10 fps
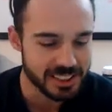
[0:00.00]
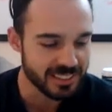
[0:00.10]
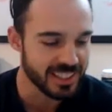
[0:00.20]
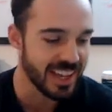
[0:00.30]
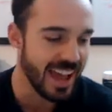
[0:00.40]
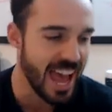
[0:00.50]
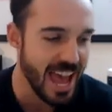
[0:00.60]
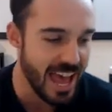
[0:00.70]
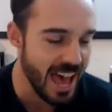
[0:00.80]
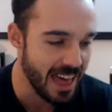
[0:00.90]
think I
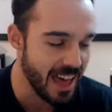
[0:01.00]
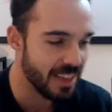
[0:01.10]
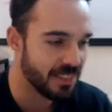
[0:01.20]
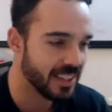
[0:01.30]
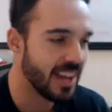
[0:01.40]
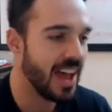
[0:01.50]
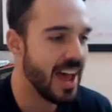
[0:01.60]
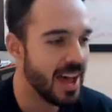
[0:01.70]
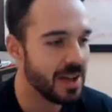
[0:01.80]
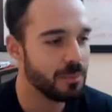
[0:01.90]

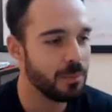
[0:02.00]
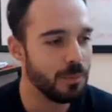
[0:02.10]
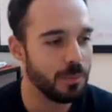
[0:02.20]
had